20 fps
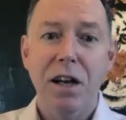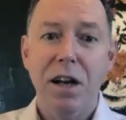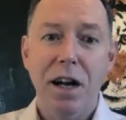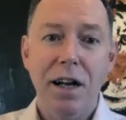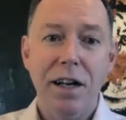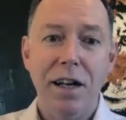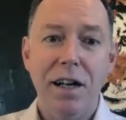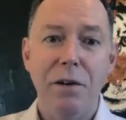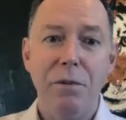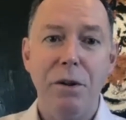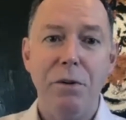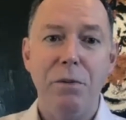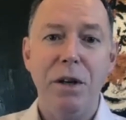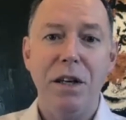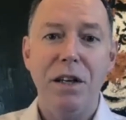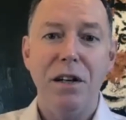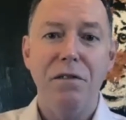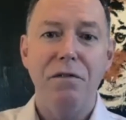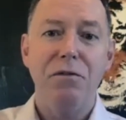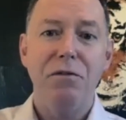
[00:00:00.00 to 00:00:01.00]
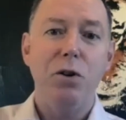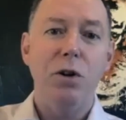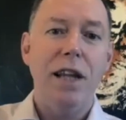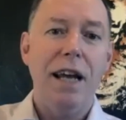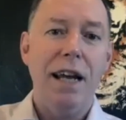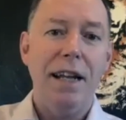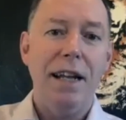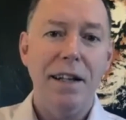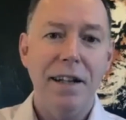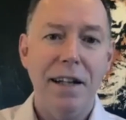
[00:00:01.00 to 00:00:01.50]
I don't know whether we can afford
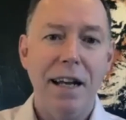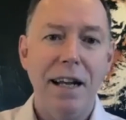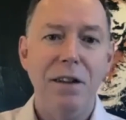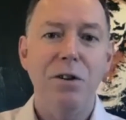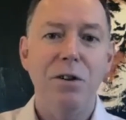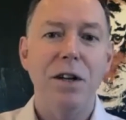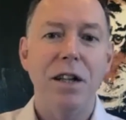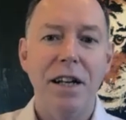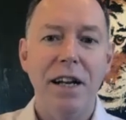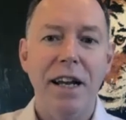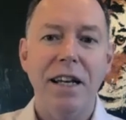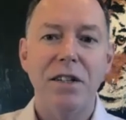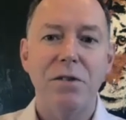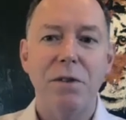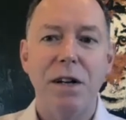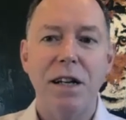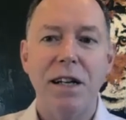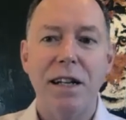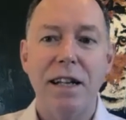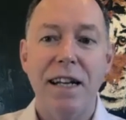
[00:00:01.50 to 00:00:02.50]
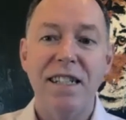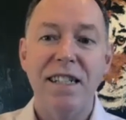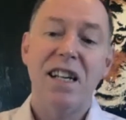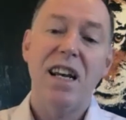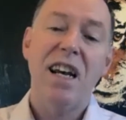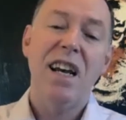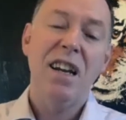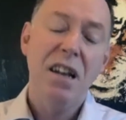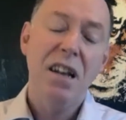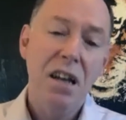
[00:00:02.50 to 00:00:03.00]
that. Then they look at the next one and they
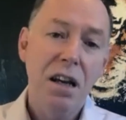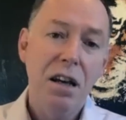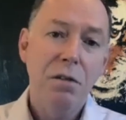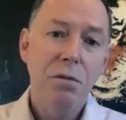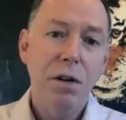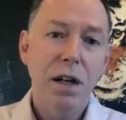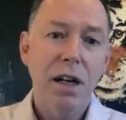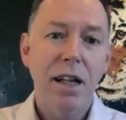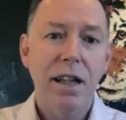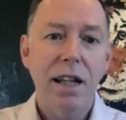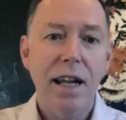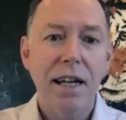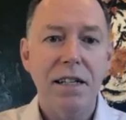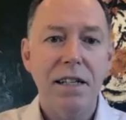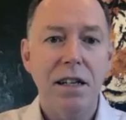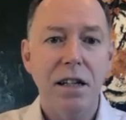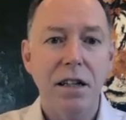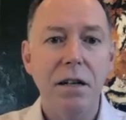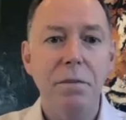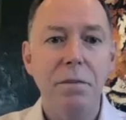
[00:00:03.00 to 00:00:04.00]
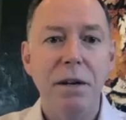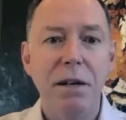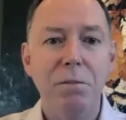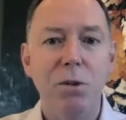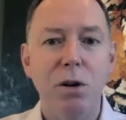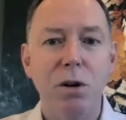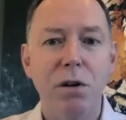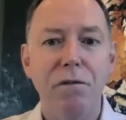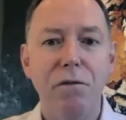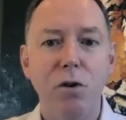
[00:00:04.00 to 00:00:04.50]
say, well, that's a little bit
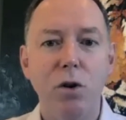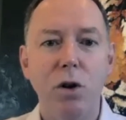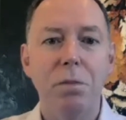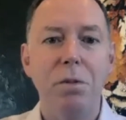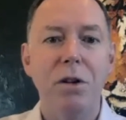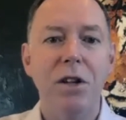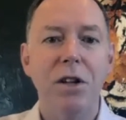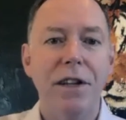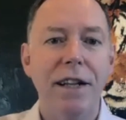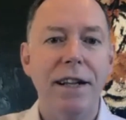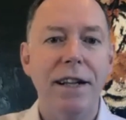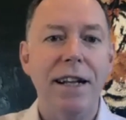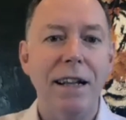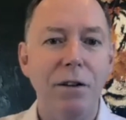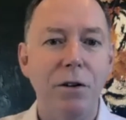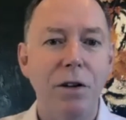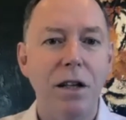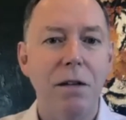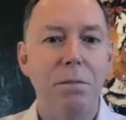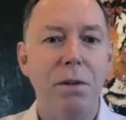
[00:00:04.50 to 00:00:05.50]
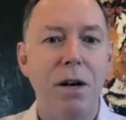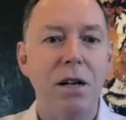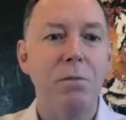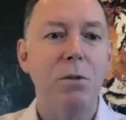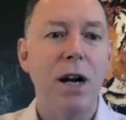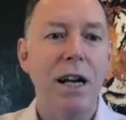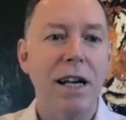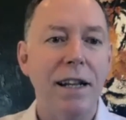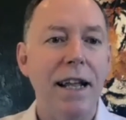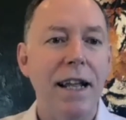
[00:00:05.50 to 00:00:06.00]
more affordable. And then they look at the bottom
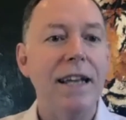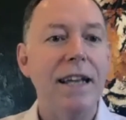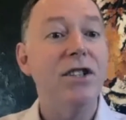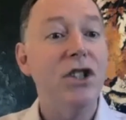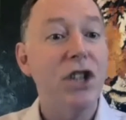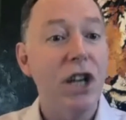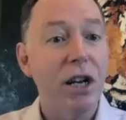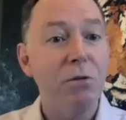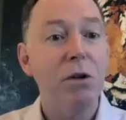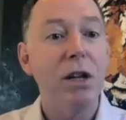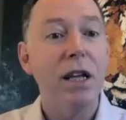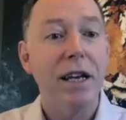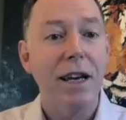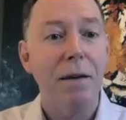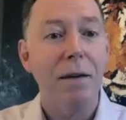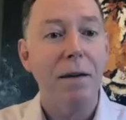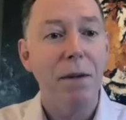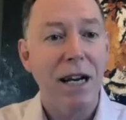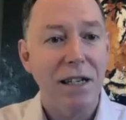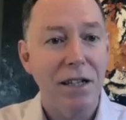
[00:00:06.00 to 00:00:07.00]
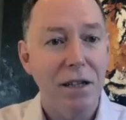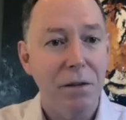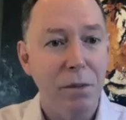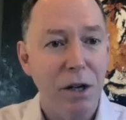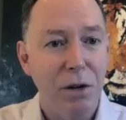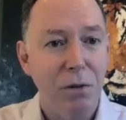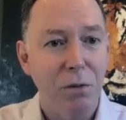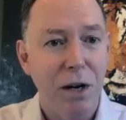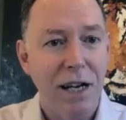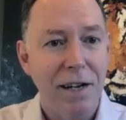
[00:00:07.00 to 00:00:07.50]
one and they generally come back to the
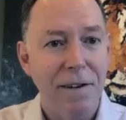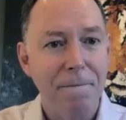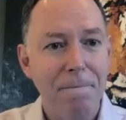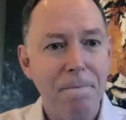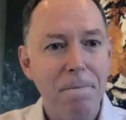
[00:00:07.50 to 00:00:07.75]
middle one.